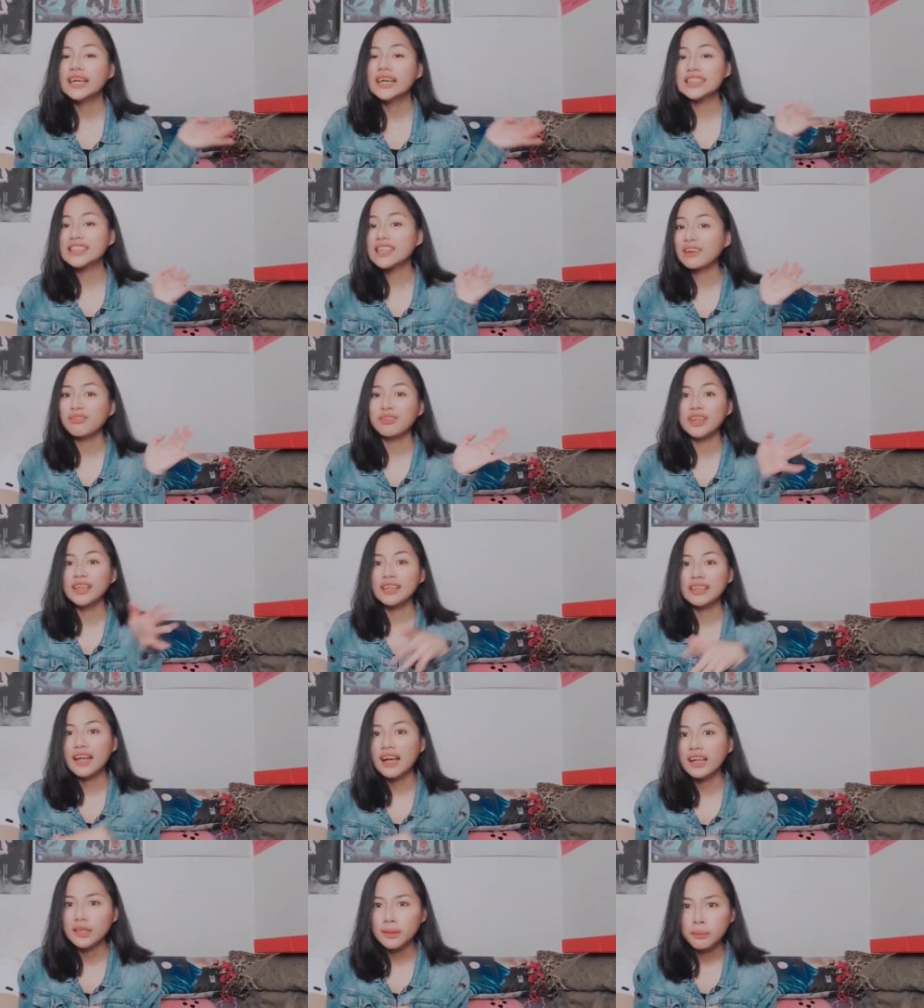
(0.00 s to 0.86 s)
It's not
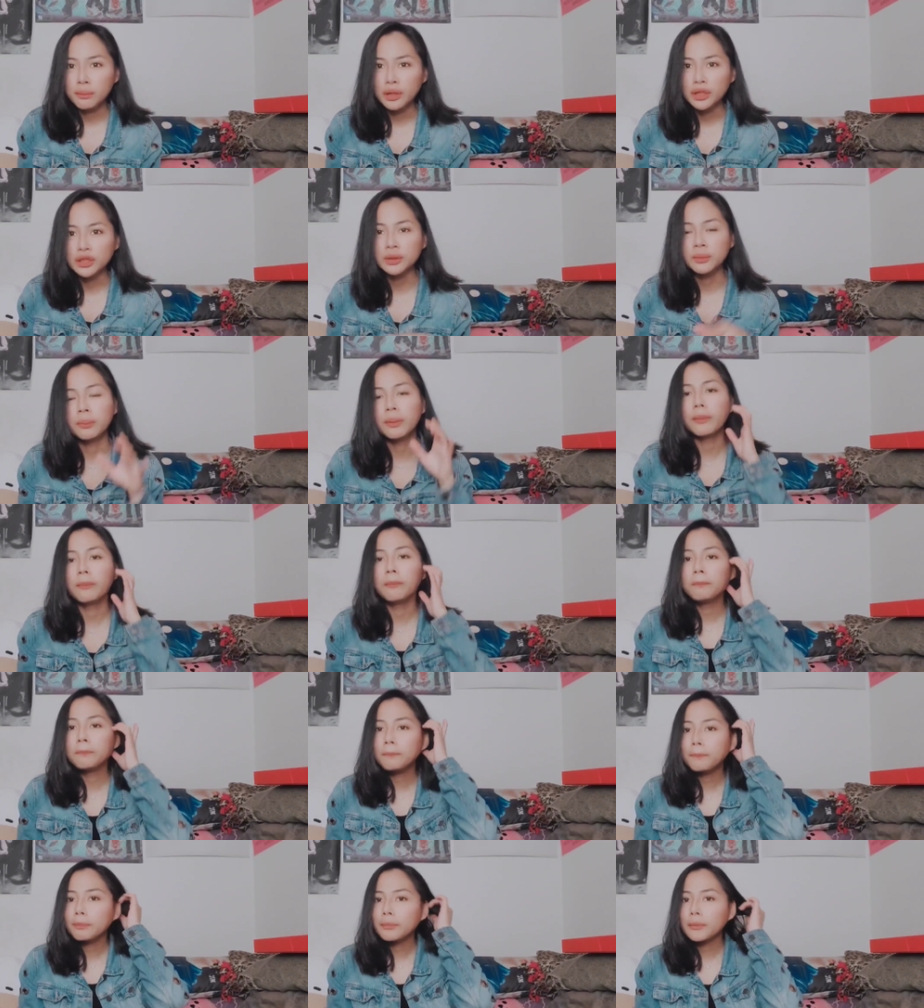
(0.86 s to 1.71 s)
really that depression,
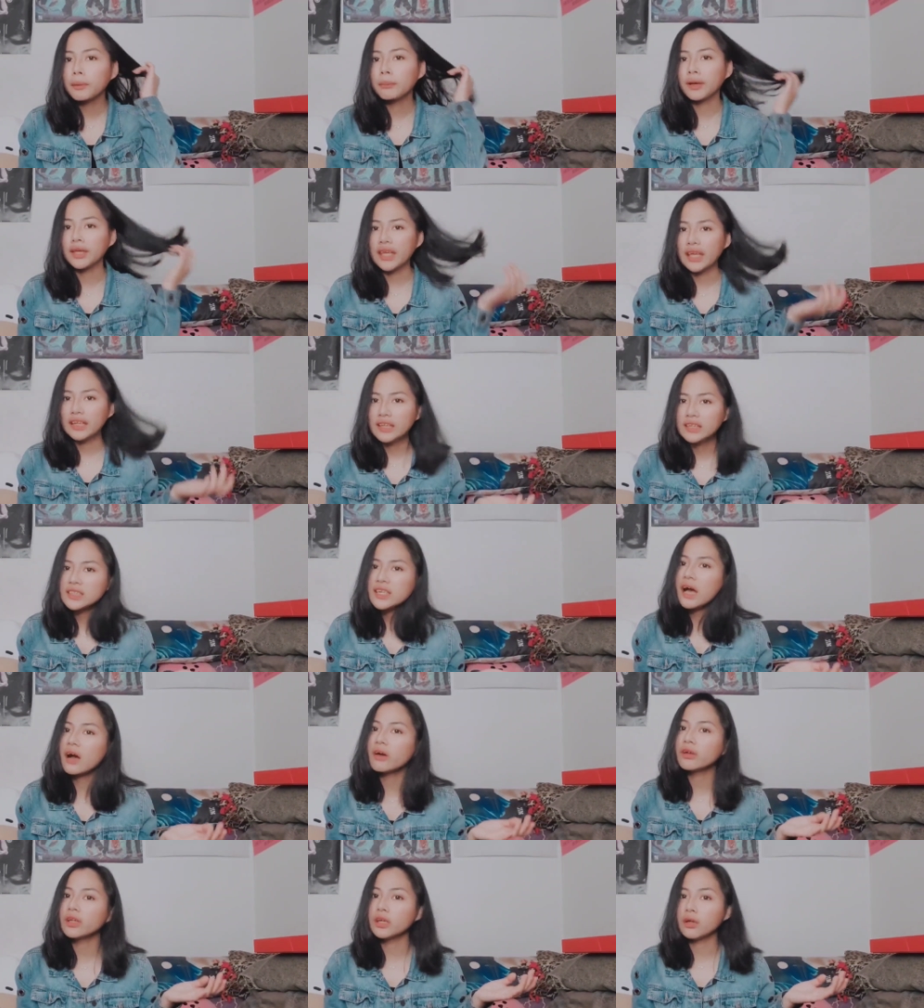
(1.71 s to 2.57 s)
but yeah,
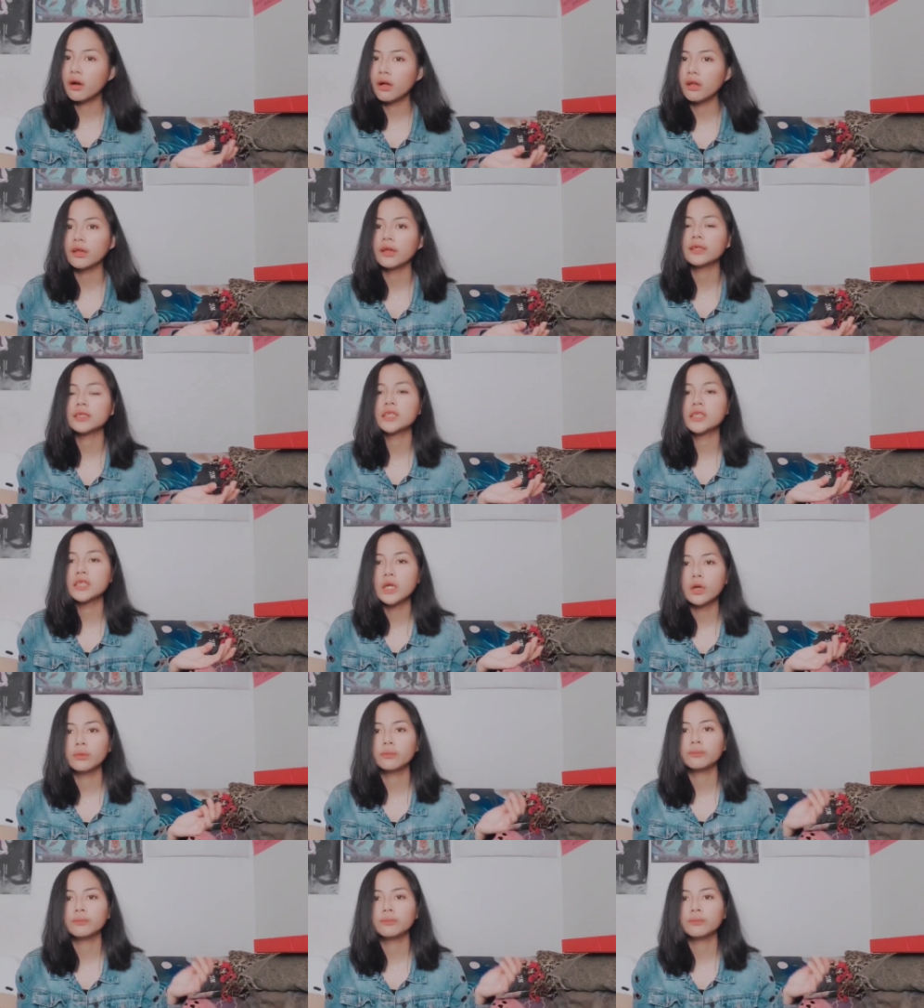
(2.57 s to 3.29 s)
that's how they call it.